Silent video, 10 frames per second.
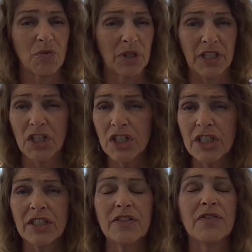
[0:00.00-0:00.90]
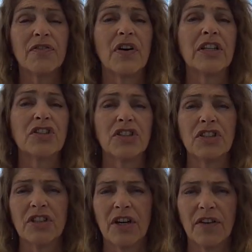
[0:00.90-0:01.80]
really good
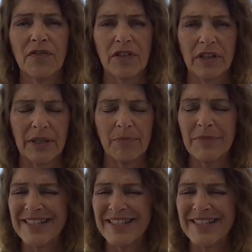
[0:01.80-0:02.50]
function of the limb,